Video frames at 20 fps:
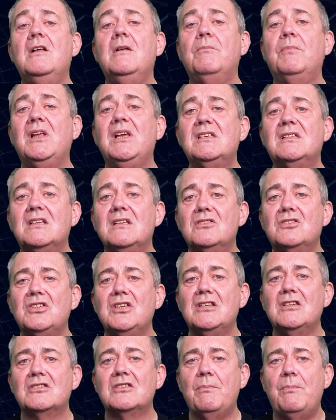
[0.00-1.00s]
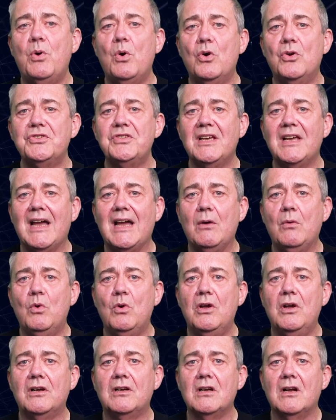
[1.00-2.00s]
please consider supporting our
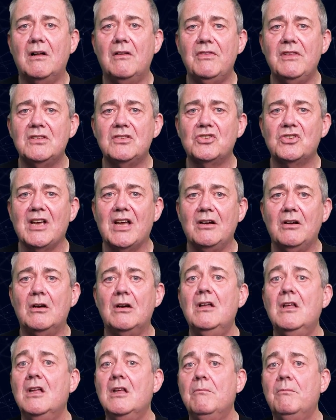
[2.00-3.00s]
work on this channel